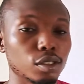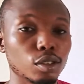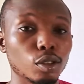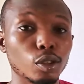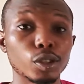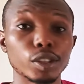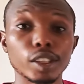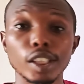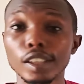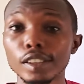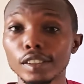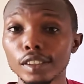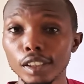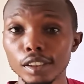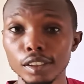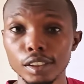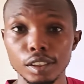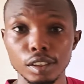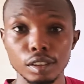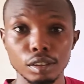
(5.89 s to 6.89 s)

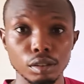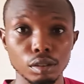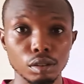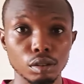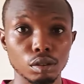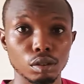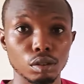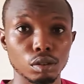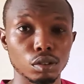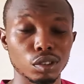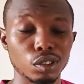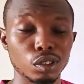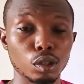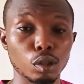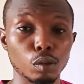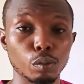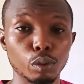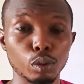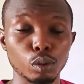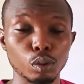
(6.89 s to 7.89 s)
understanding
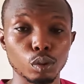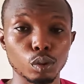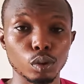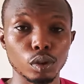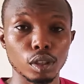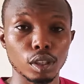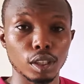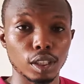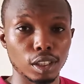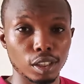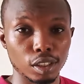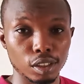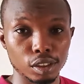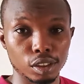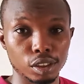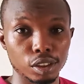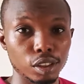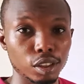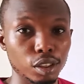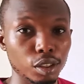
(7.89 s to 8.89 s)
double
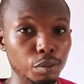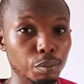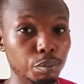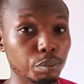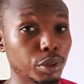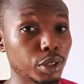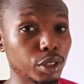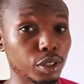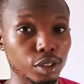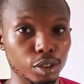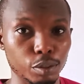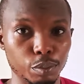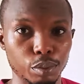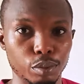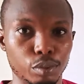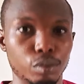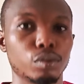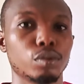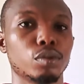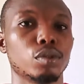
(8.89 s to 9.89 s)
entry principle.